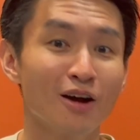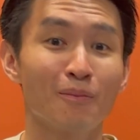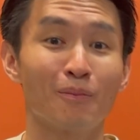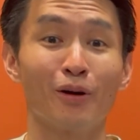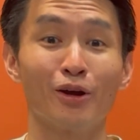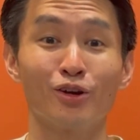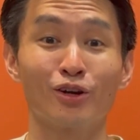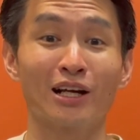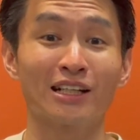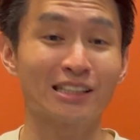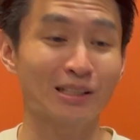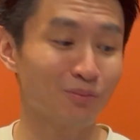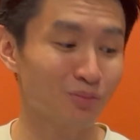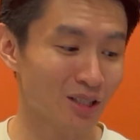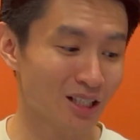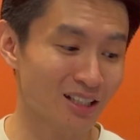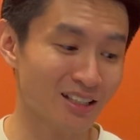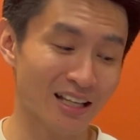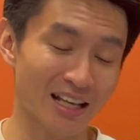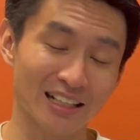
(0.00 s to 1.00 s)
but you get
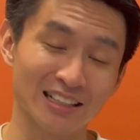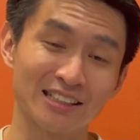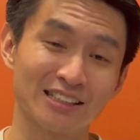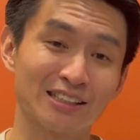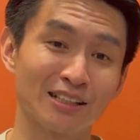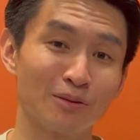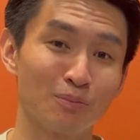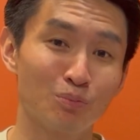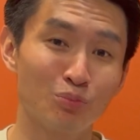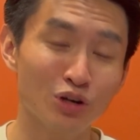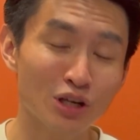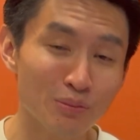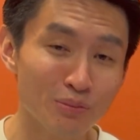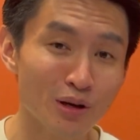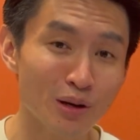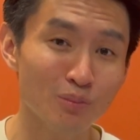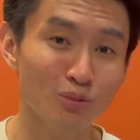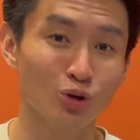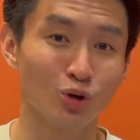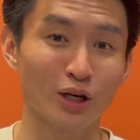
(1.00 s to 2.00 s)
something that is a
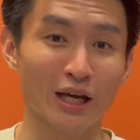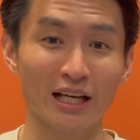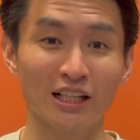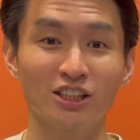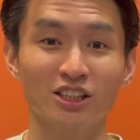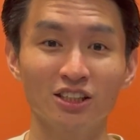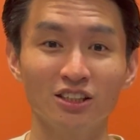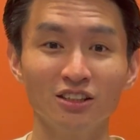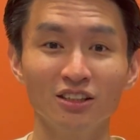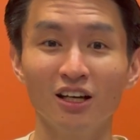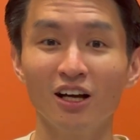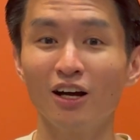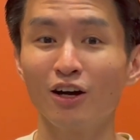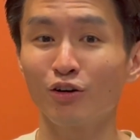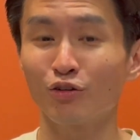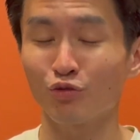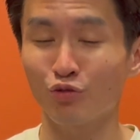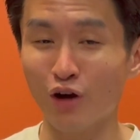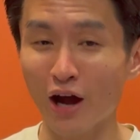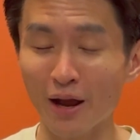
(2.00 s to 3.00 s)
premium location
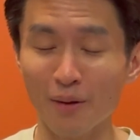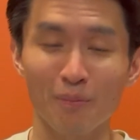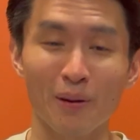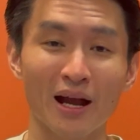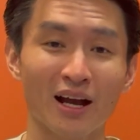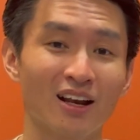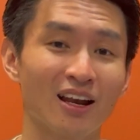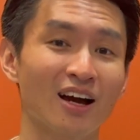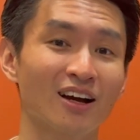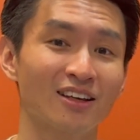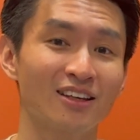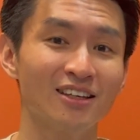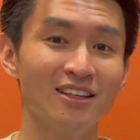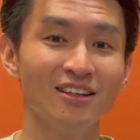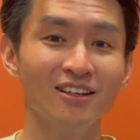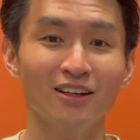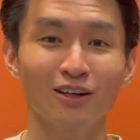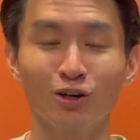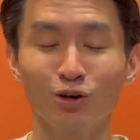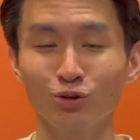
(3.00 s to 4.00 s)
right by Clarke
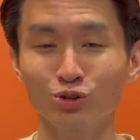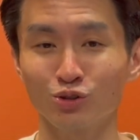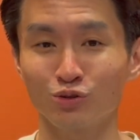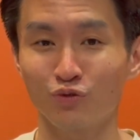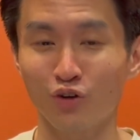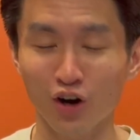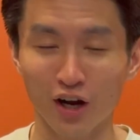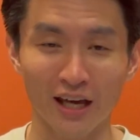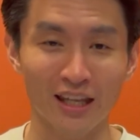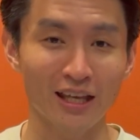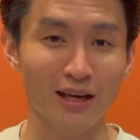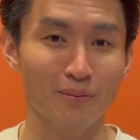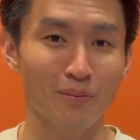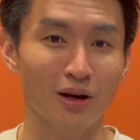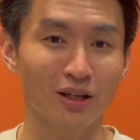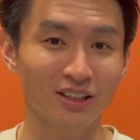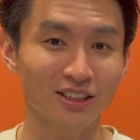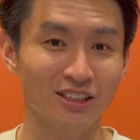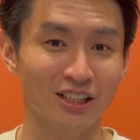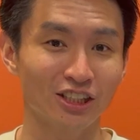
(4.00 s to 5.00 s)
Quay, close to Fort Canning
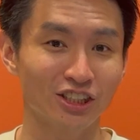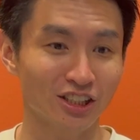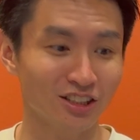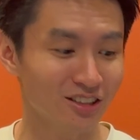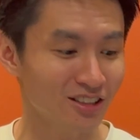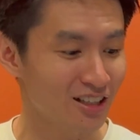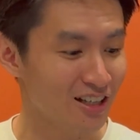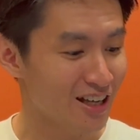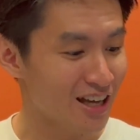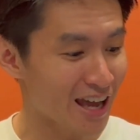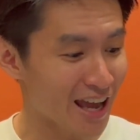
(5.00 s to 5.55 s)
MRT station,